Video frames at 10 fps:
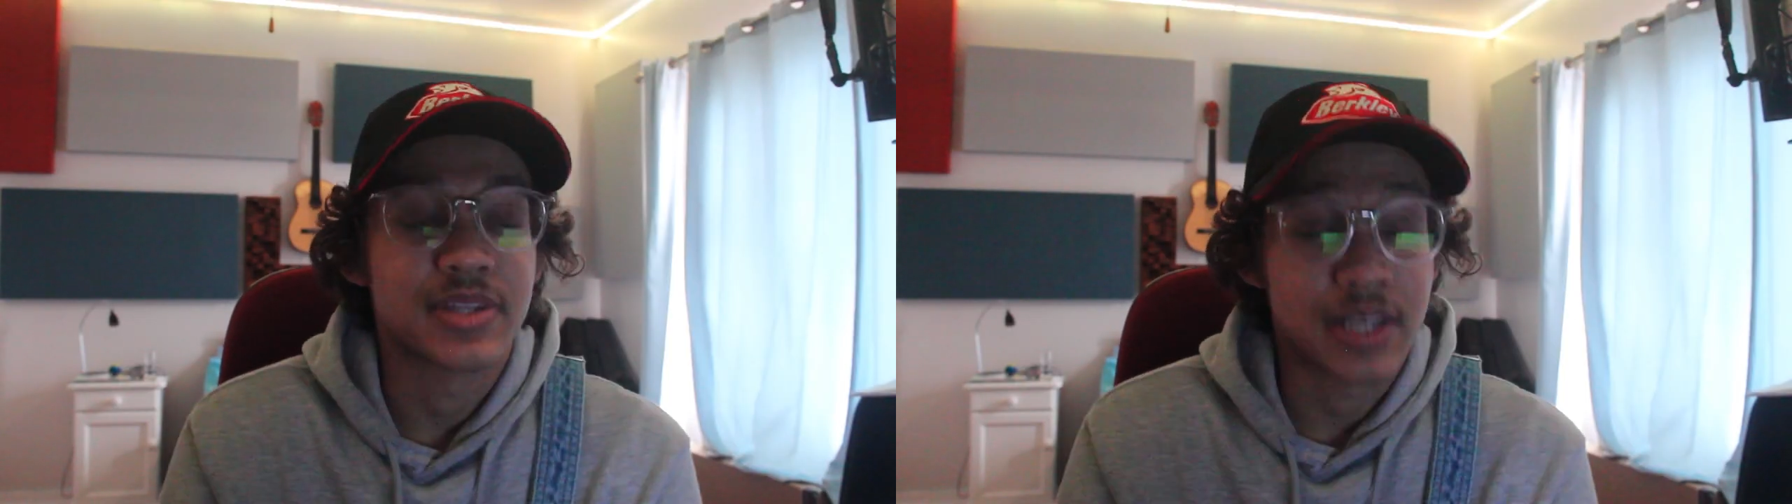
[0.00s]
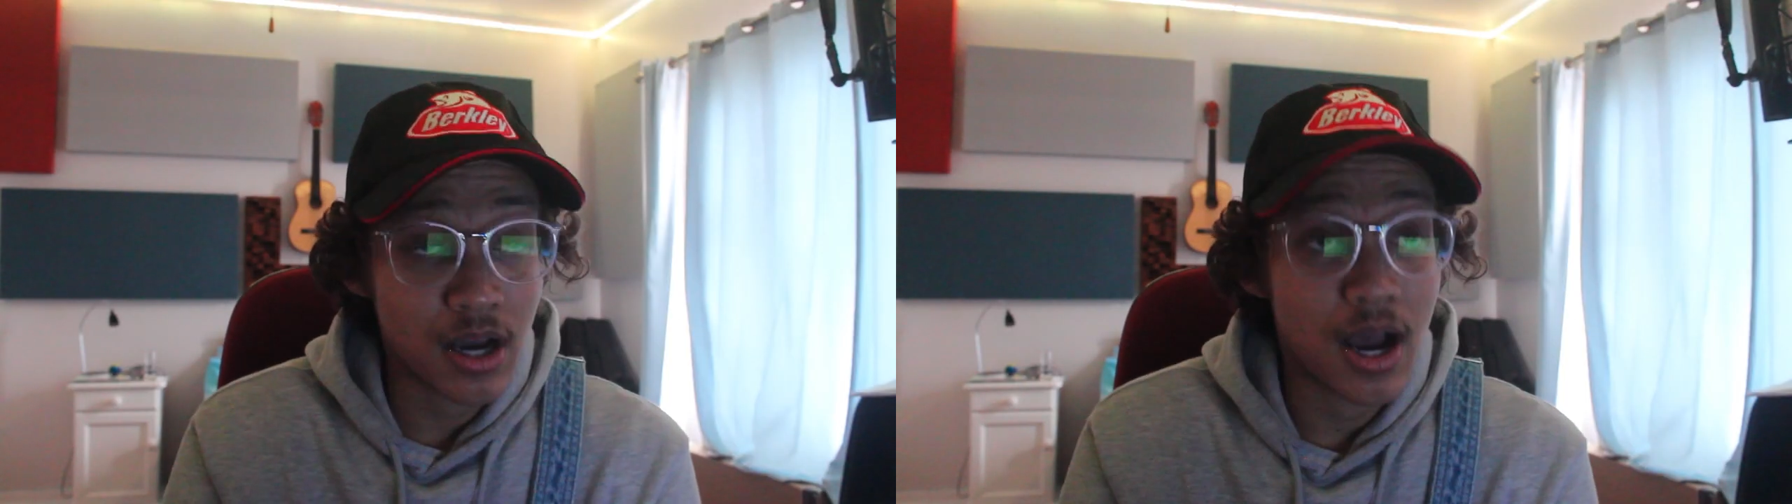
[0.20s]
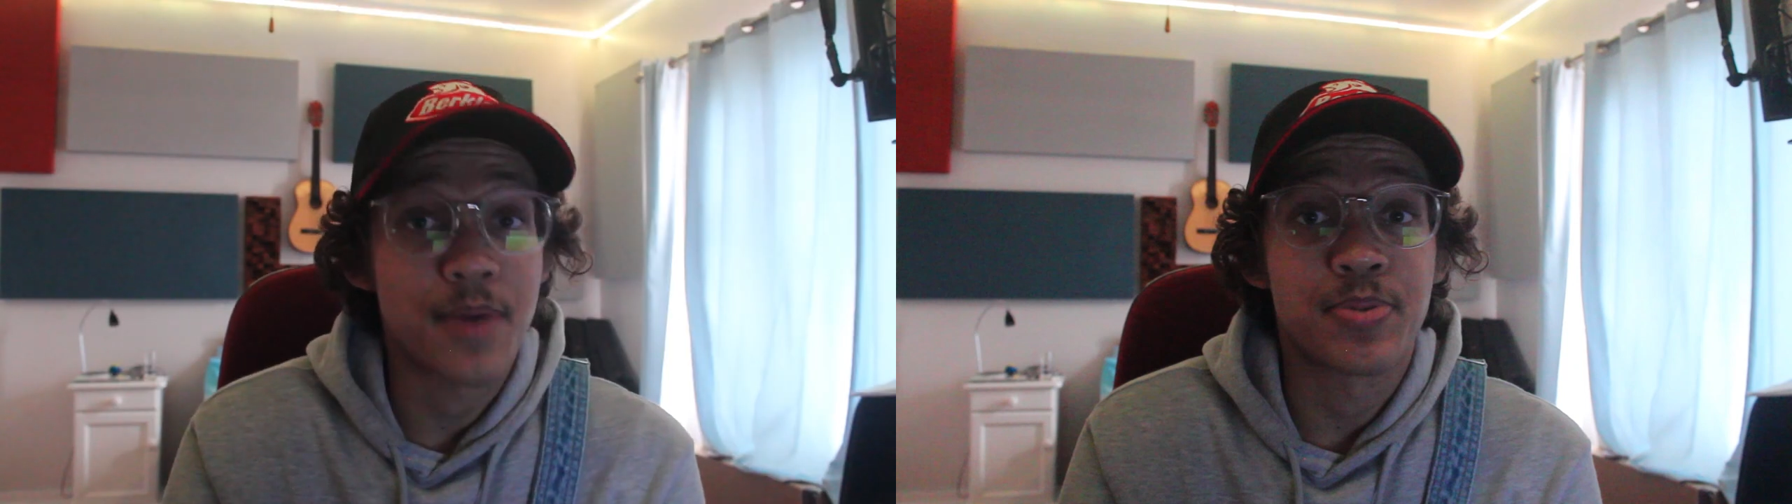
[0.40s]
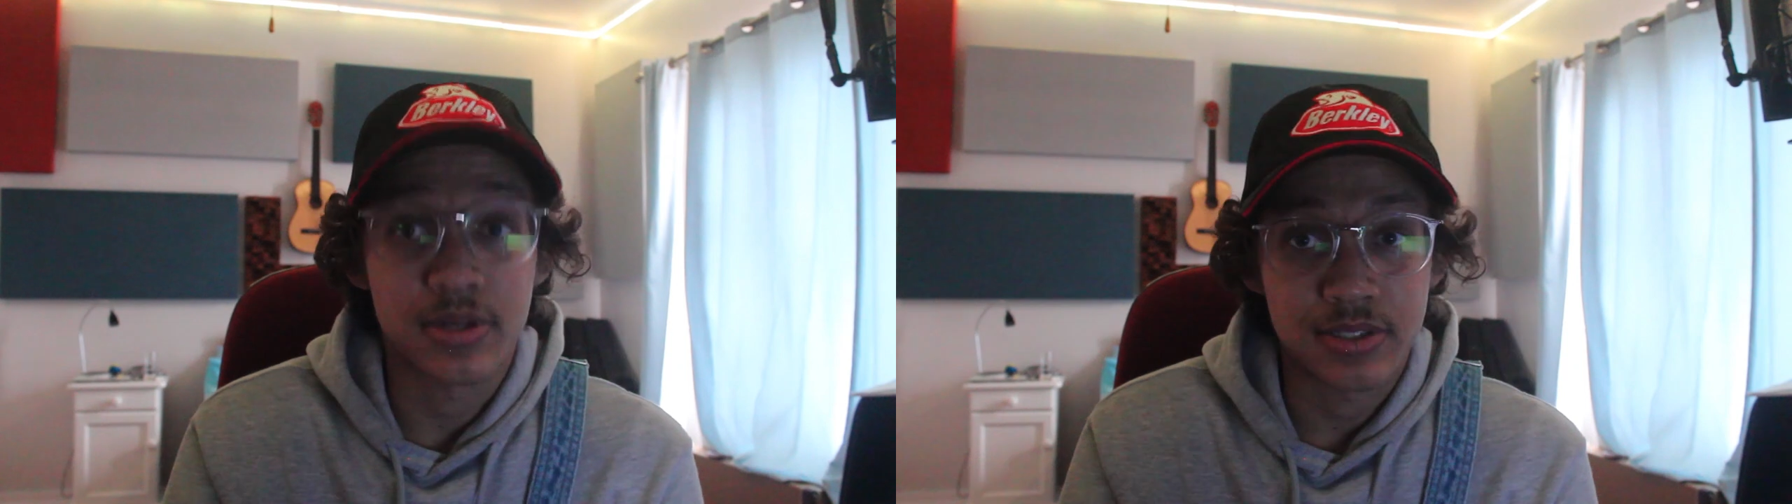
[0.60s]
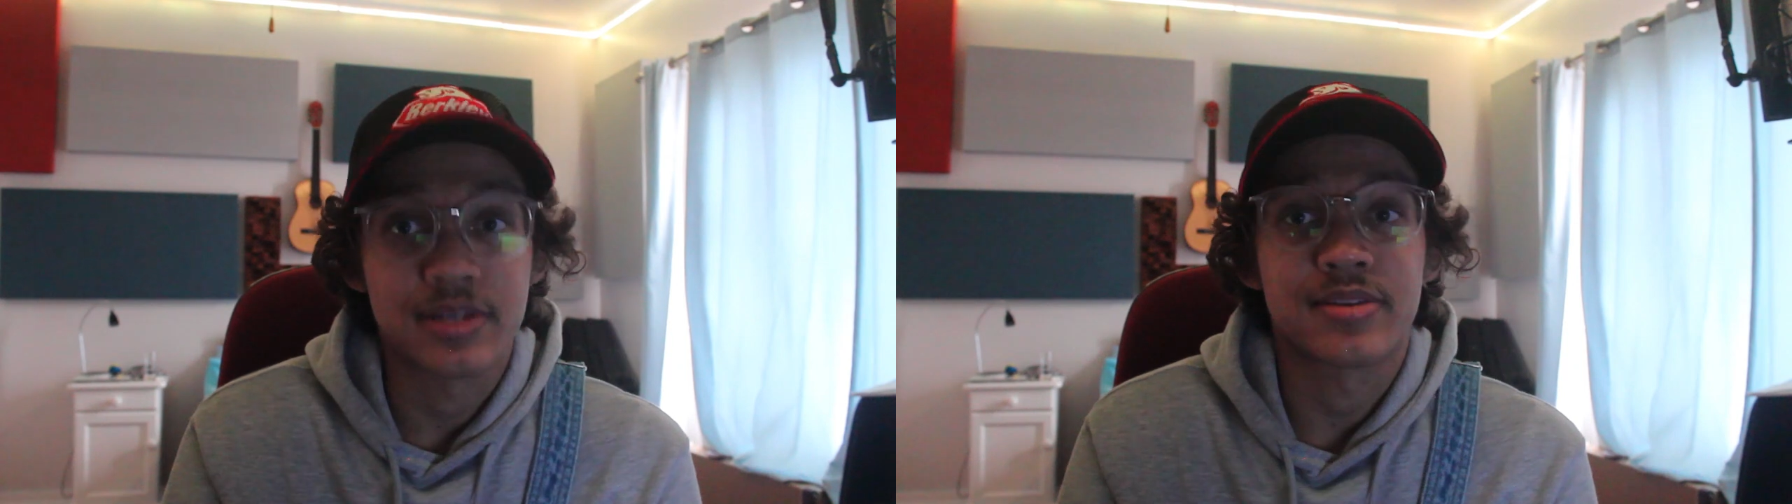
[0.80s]
Yeah, I
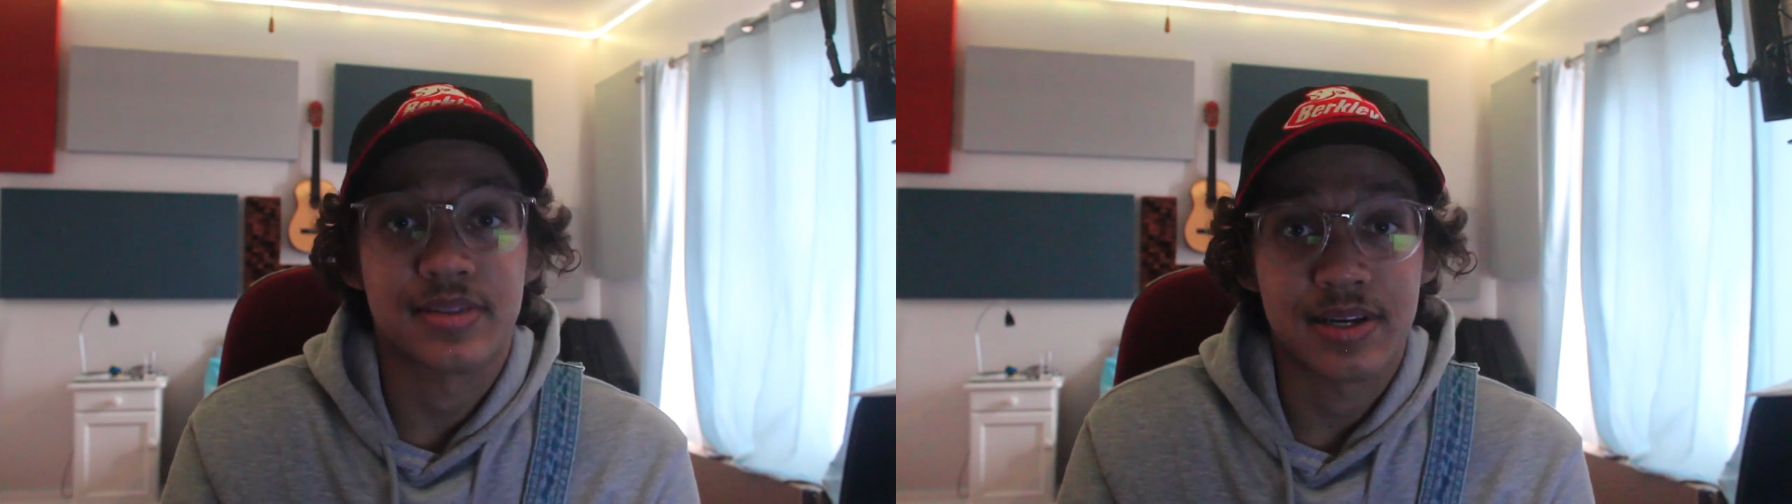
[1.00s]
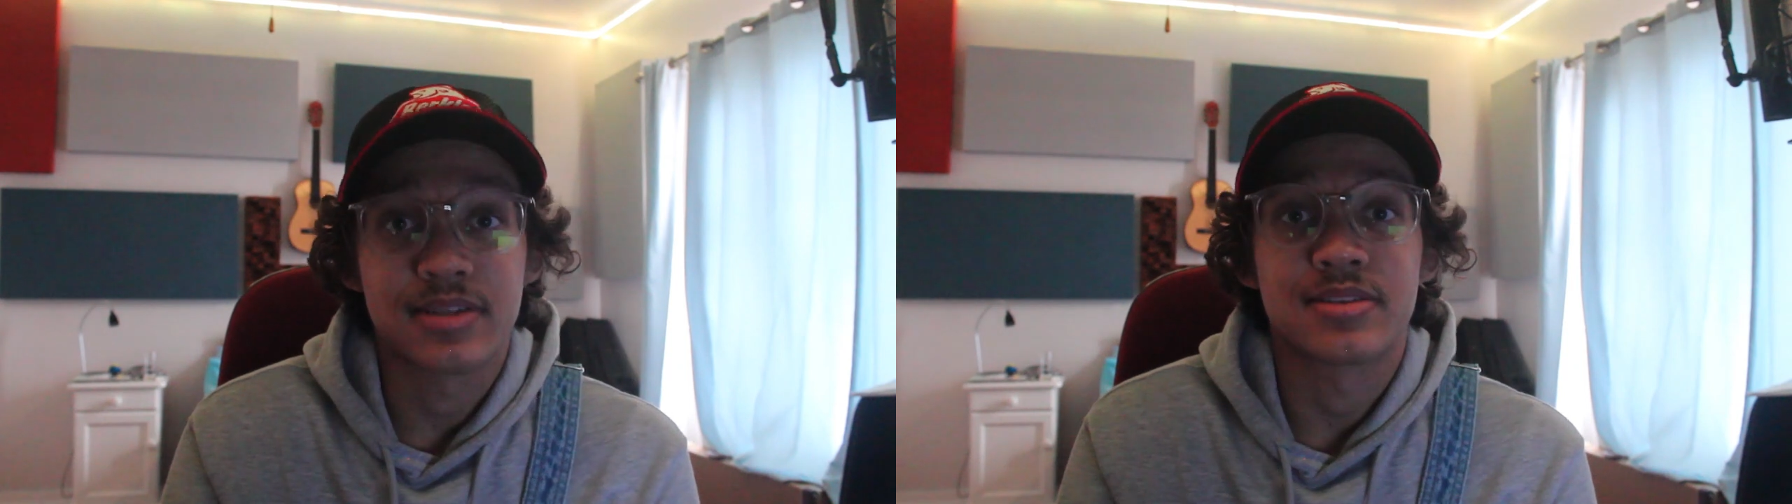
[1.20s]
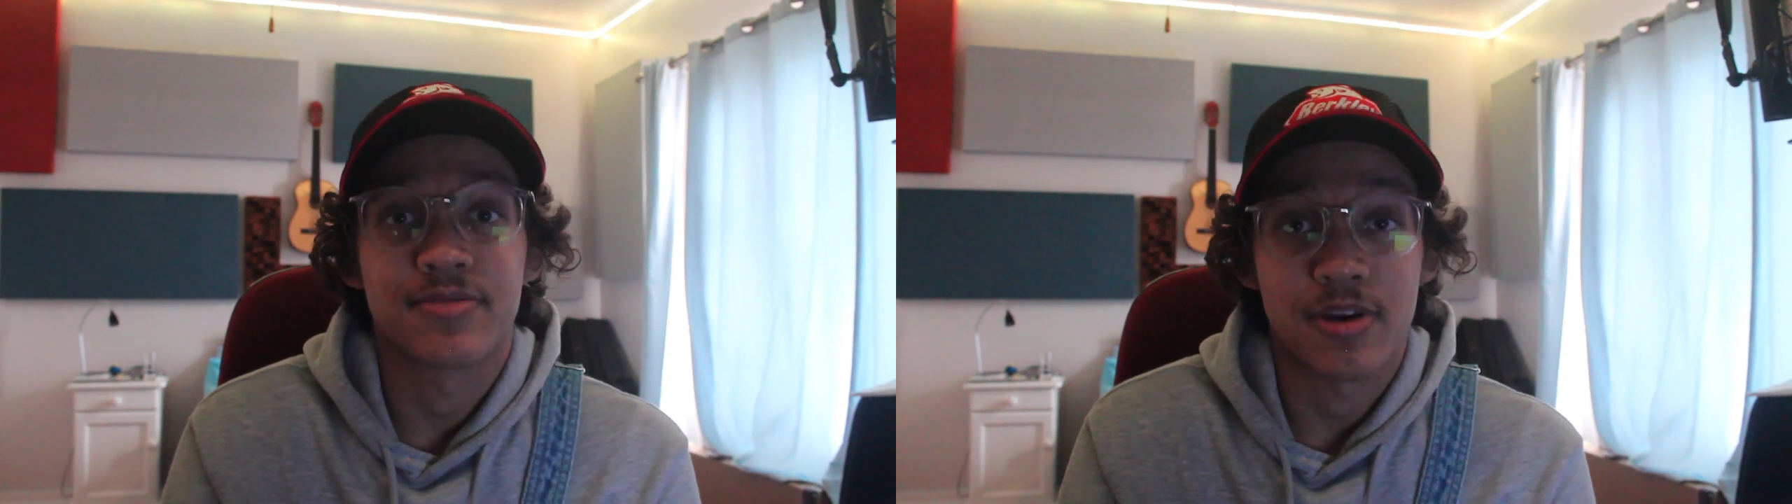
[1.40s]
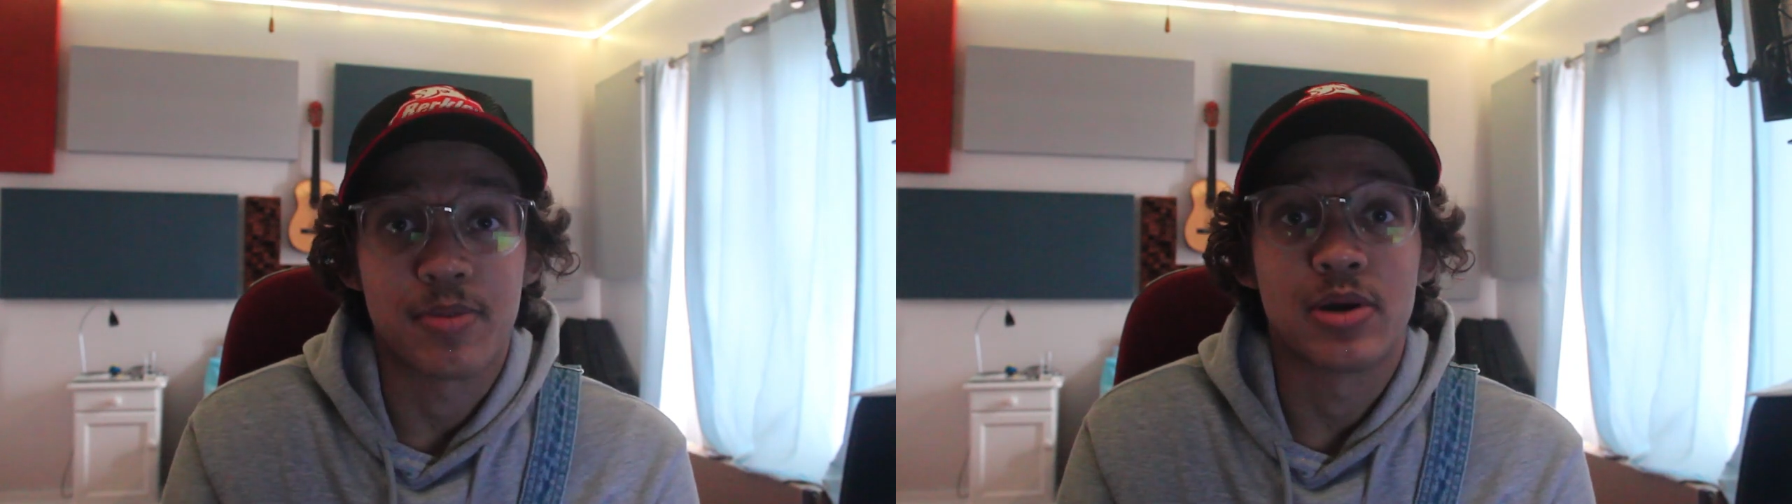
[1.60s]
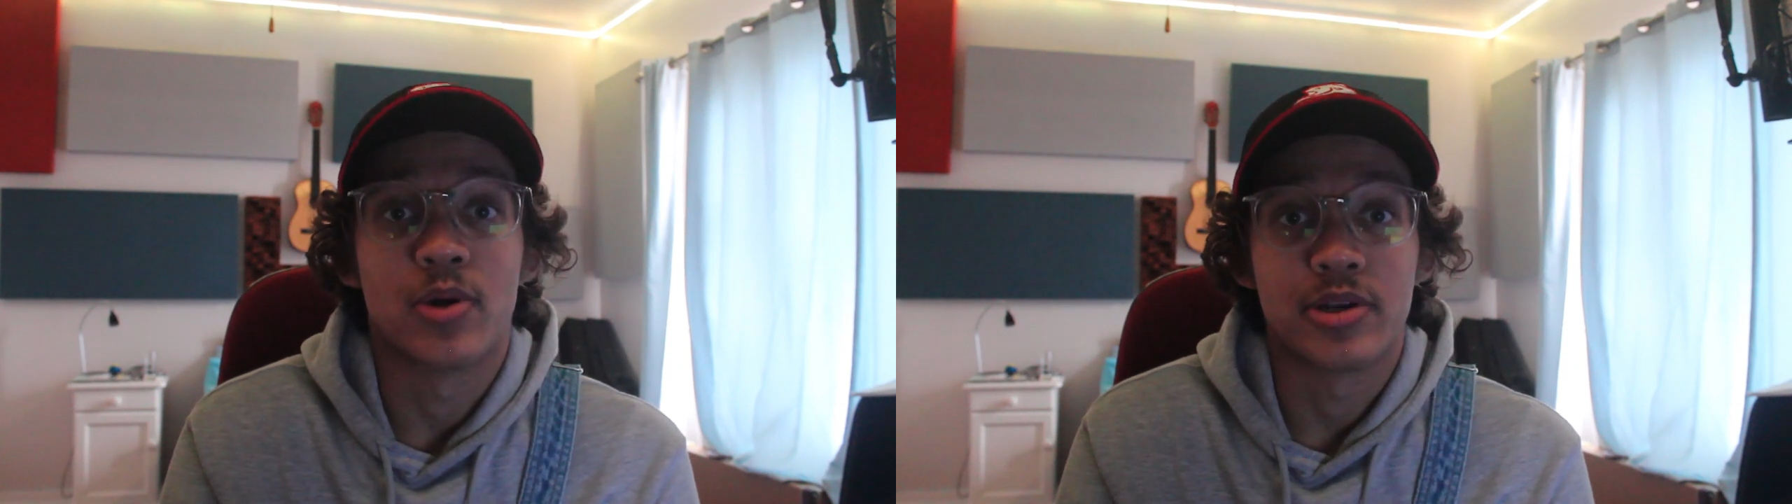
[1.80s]
personally think that is a very
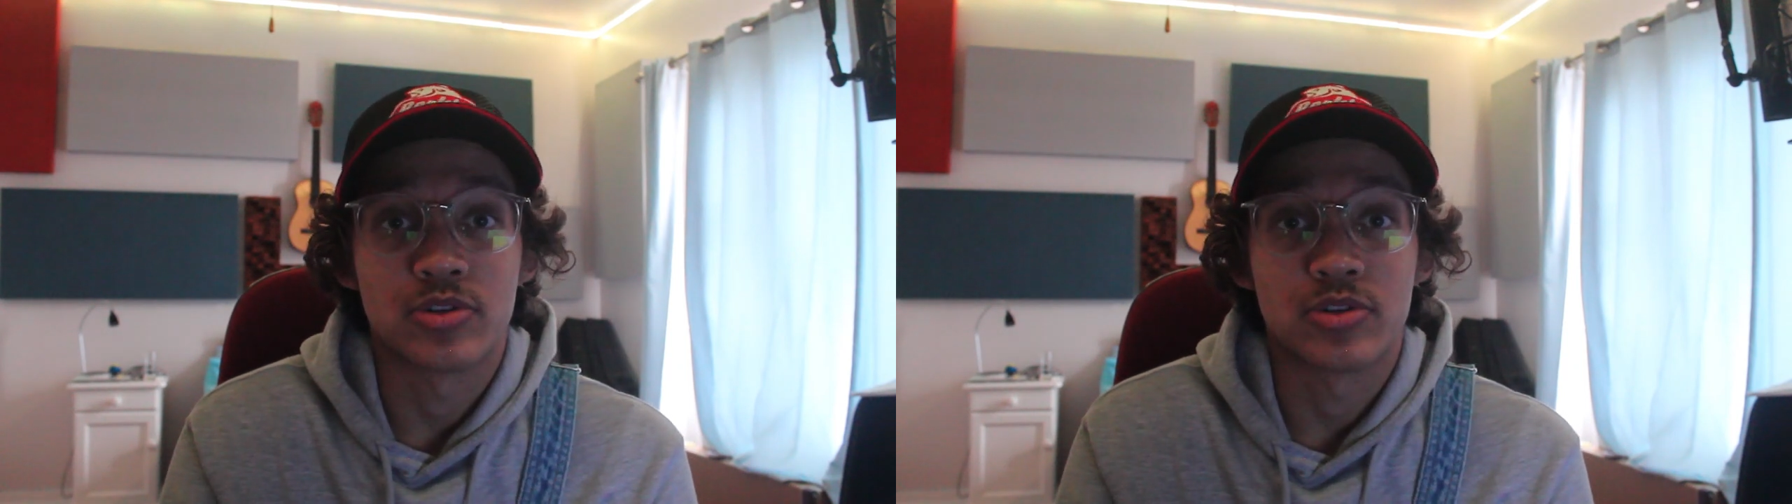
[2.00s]
big one.